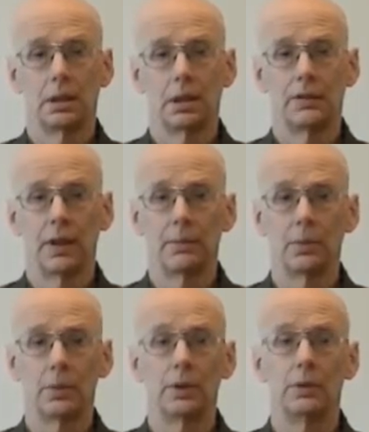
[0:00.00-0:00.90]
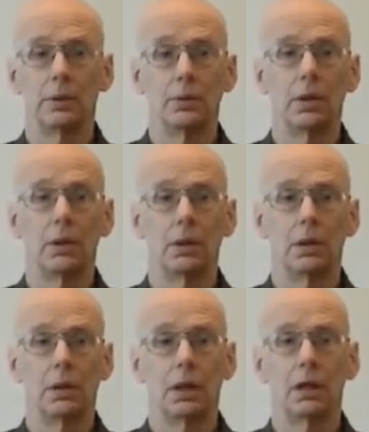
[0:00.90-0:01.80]
If I'm going to
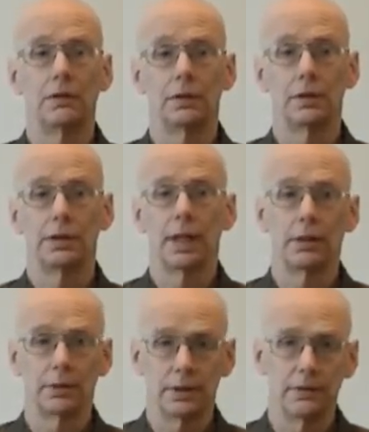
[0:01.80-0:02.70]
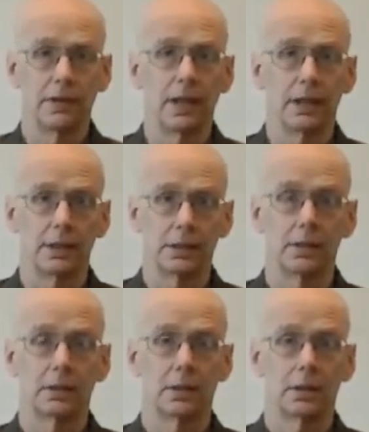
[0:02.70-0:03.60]
offer sound advice,
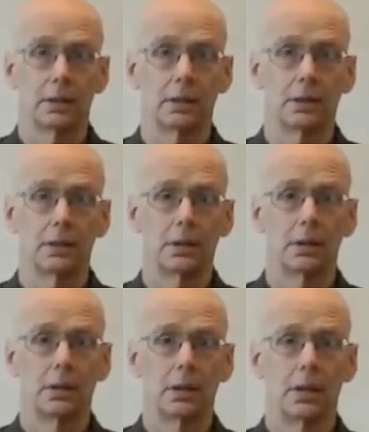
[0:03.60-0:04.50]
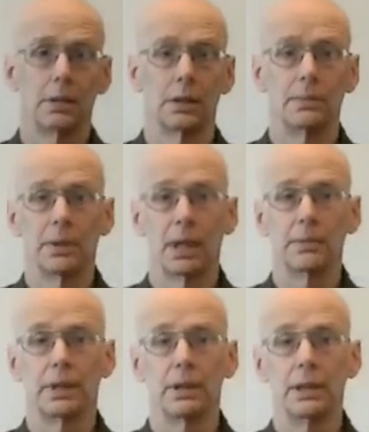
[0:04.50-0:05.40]

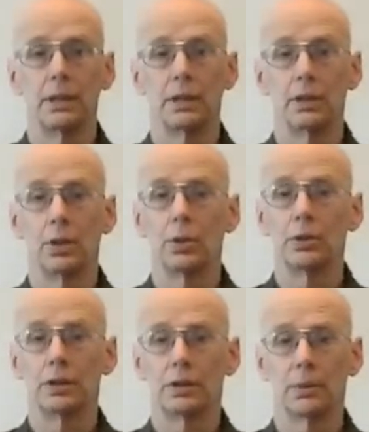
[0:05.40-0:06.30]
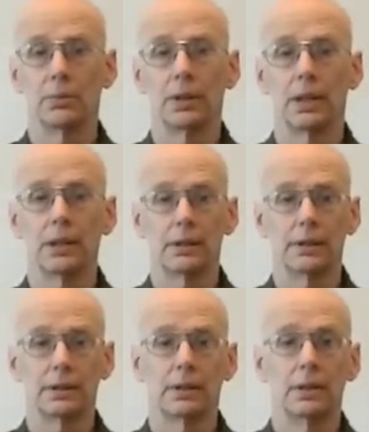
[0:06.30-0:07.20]
sometimes I need to go to someone
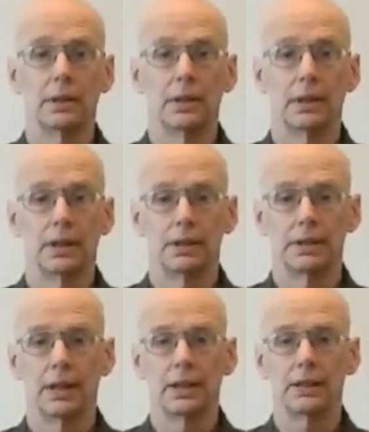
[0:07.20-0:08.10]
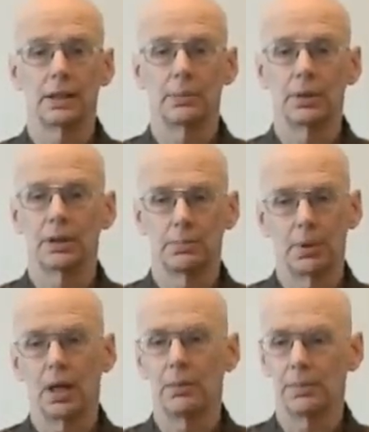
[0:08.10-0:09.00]
else and say, someone has
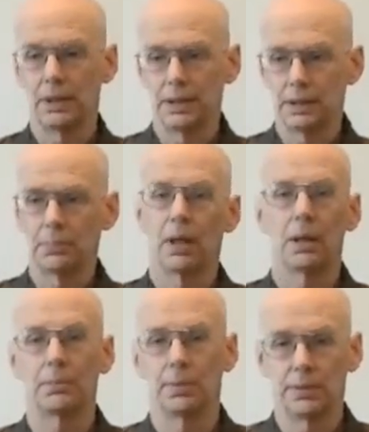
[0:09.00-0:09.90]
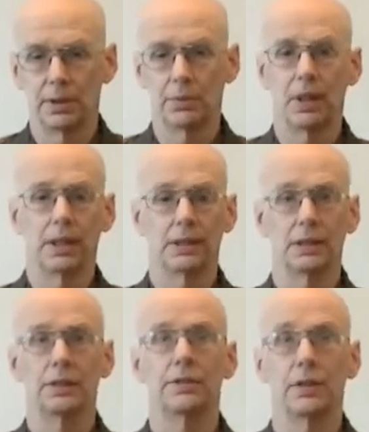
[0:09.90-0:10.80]
brought me this problem that
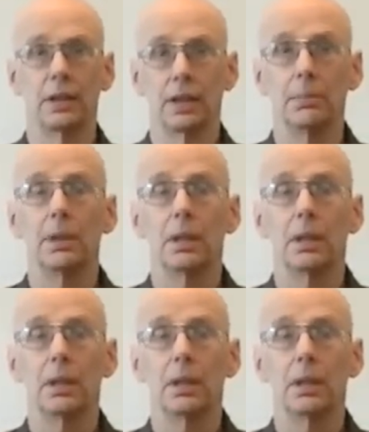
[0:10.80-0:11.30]
arises for them.